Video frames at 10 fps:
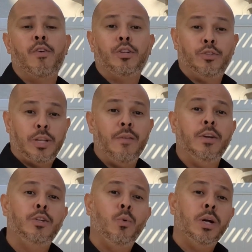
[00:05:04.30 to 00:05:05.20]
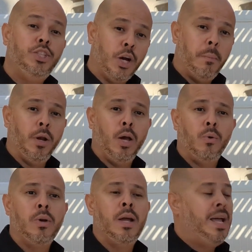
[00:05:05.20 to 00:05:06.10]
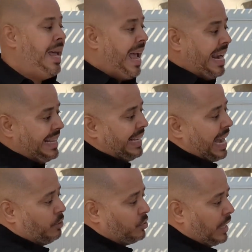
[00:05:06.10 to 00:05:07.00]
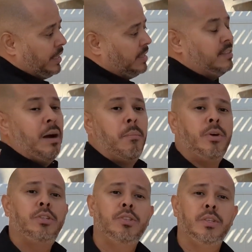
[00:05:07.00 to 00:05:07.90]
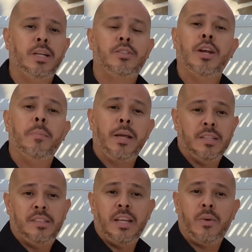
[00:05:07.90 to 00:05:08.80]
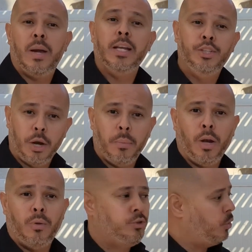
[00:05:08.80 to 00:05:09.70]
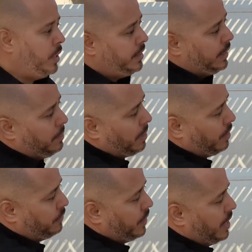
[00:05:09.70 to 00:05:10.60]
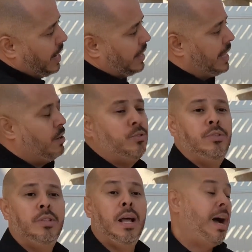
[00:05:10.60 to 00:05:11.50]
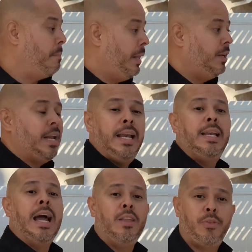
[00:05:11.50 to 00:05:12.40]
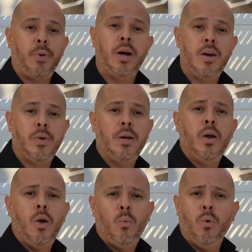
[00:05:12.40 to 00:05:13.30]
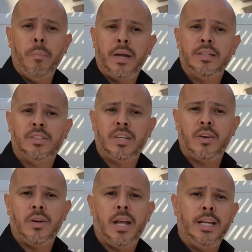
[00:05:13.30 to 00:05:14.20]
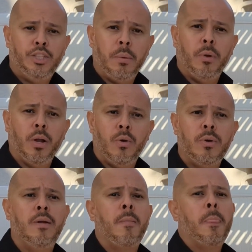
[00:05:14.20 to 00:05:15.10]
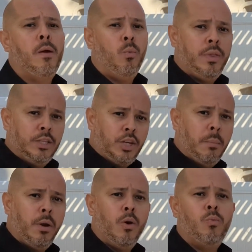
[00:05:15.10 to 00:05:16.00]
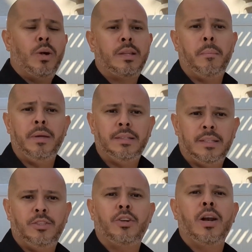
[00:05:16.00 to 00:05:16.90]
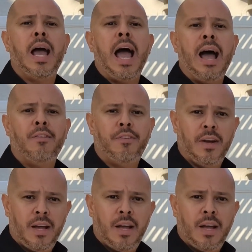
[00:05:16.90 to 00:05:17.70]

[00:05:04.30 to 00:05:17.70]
versus having to do a jumbo loan. Anything outside these numbers is going to be considered a jumbo loan. So anything above 1,089,300 will be considered a jumbo loan. With a jumbo loan, what that means is you're going to have